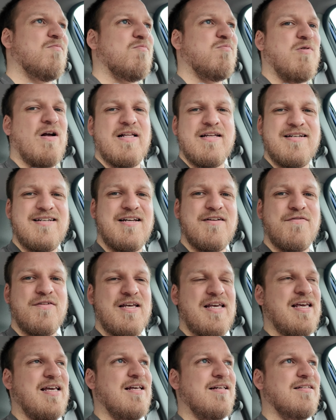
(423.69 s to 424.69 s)

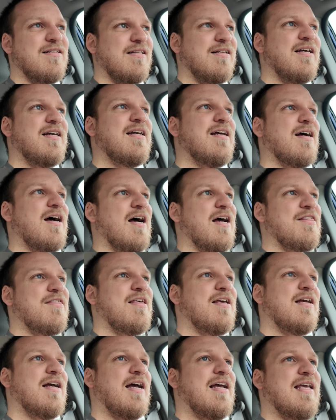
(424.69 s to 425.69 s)
relatively easily. I
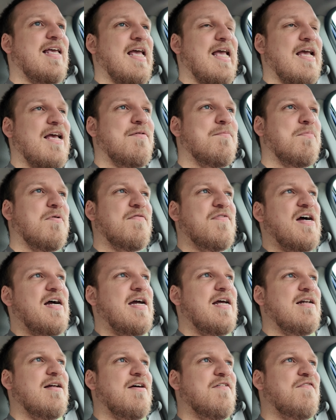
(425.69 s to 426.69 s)
think I can
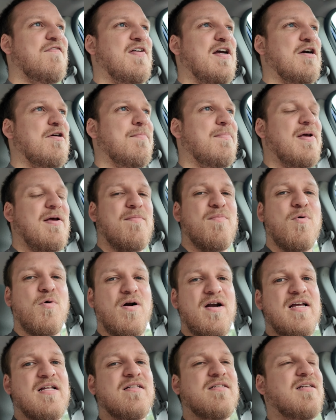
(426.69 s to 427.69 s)
provide a fair bit
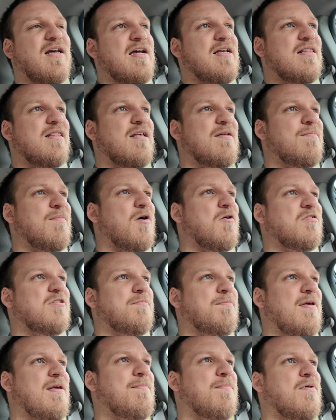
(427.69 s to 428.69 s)
more insight than
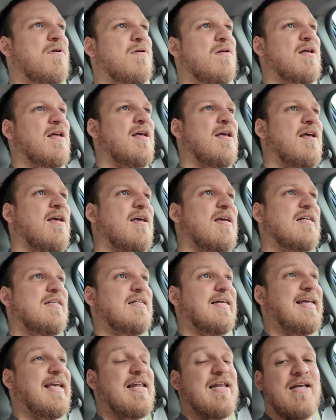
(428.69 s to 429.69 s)
most people
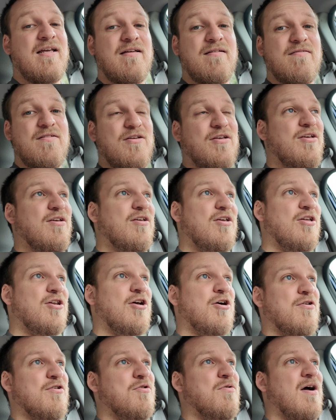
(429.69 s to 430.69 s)
into getting,
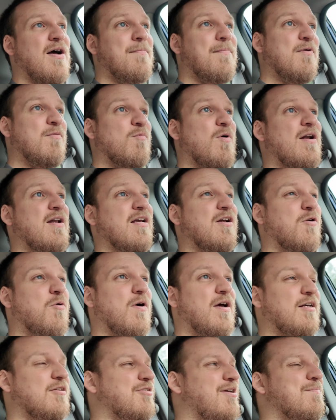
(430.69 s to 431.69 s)
you up and running
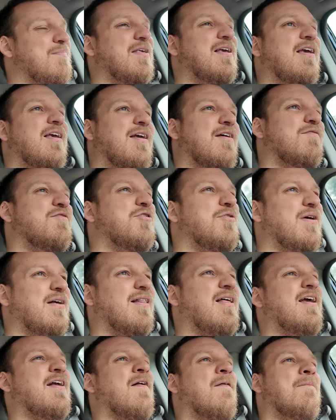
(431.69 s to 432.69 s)
quick. So I'm thinking of doing
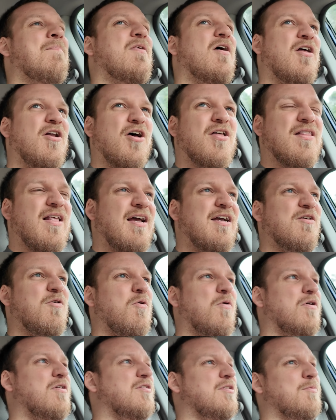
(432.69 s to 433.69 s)
like an online
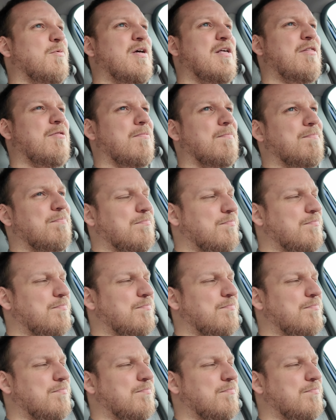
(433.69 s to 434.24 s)
course with,